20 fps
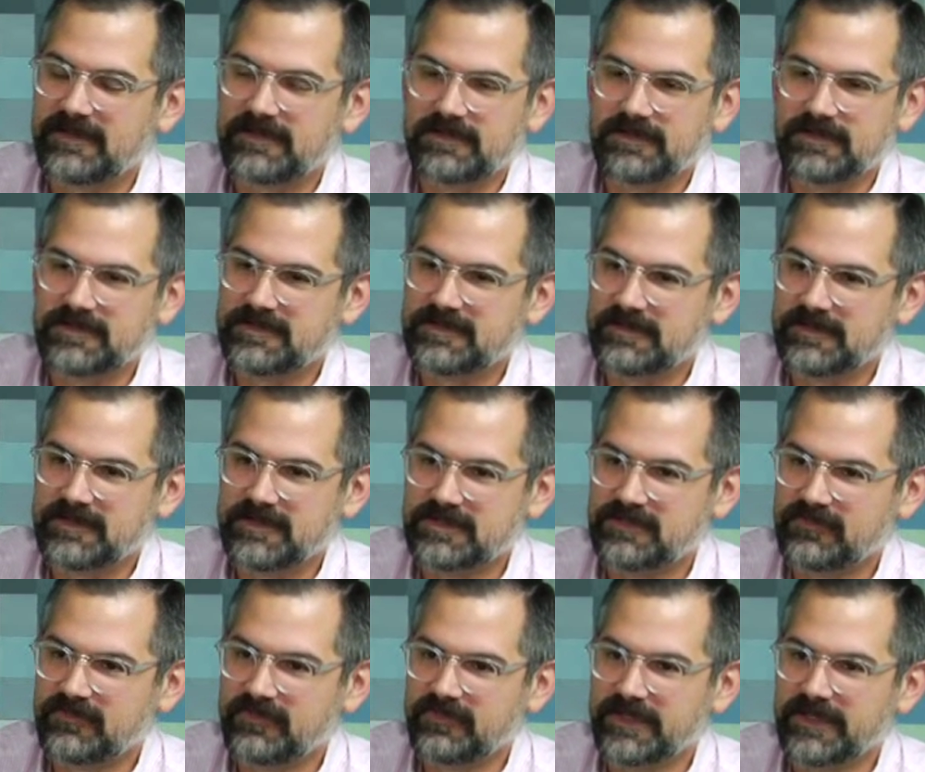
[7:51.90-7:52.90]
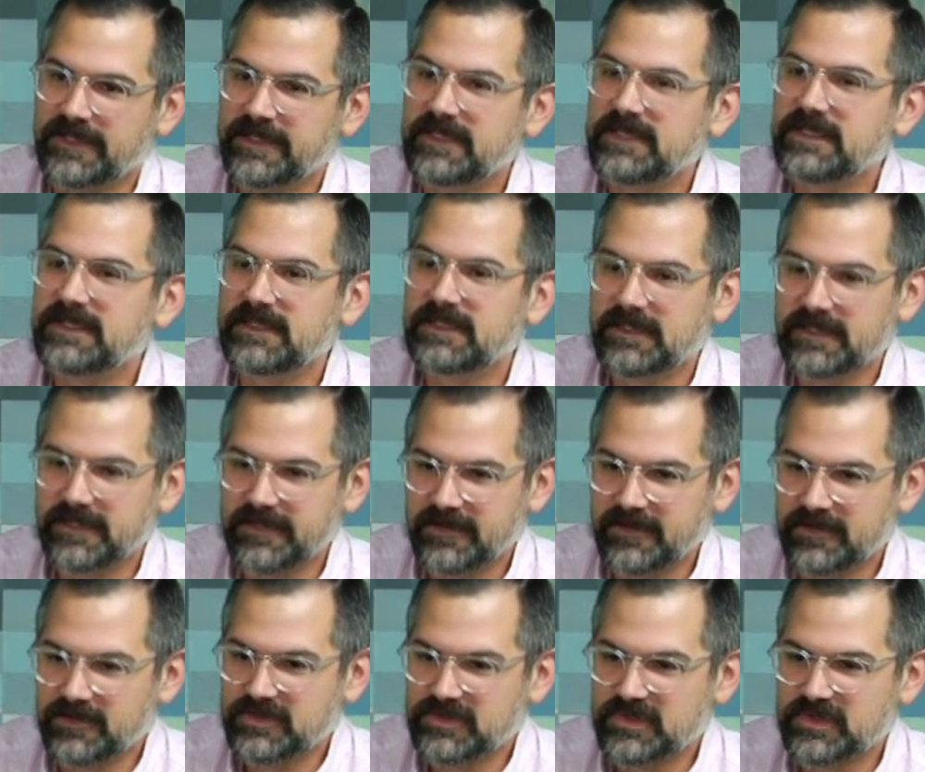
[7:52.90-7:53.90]
There's validity there.
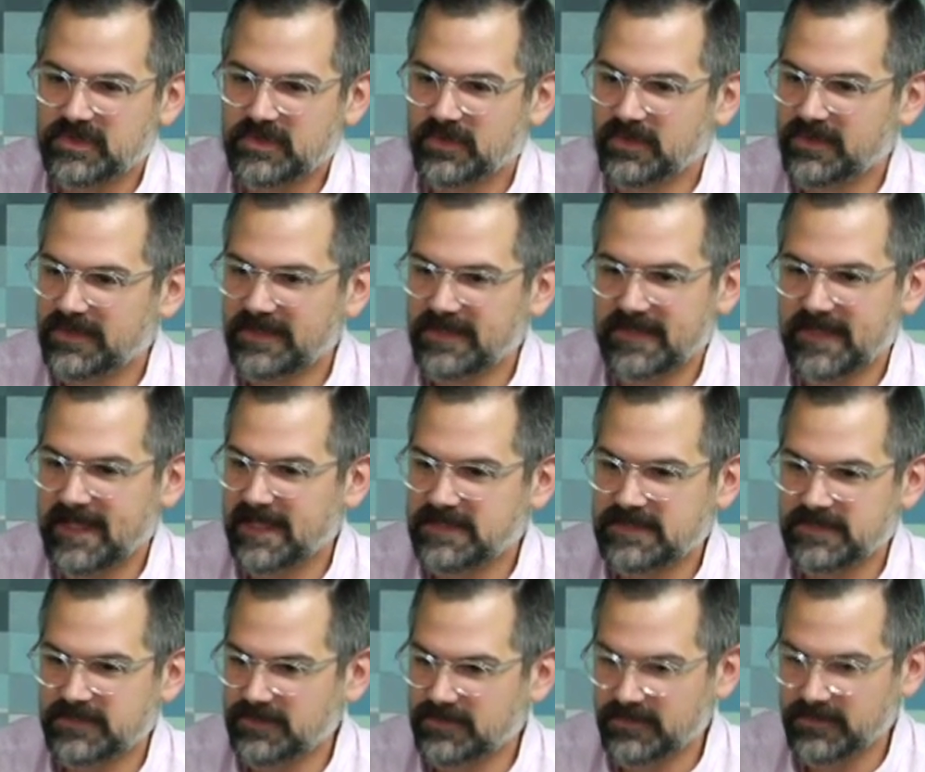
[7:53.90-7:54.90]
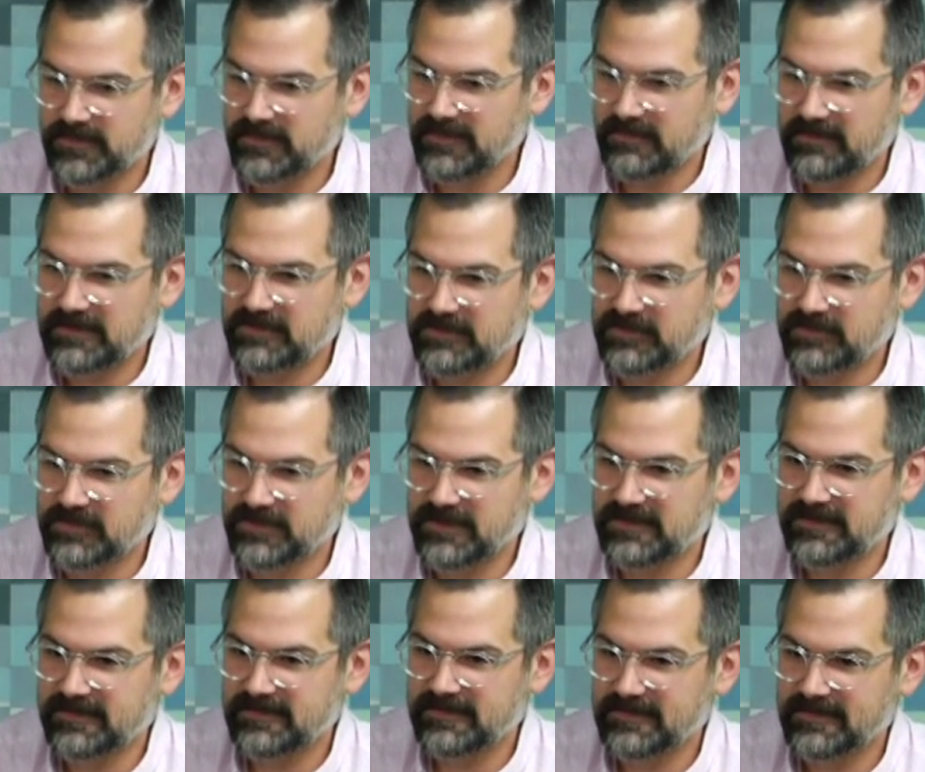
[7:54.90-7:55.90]
There's truth in that too. I mean, you
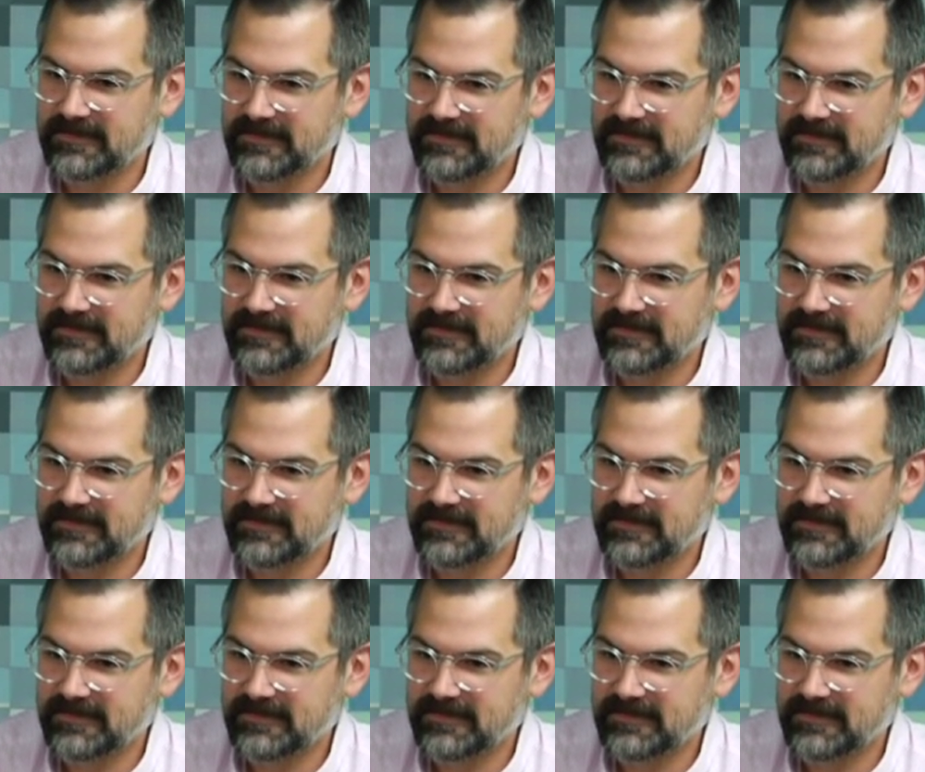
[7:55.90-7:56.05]
shouldn't.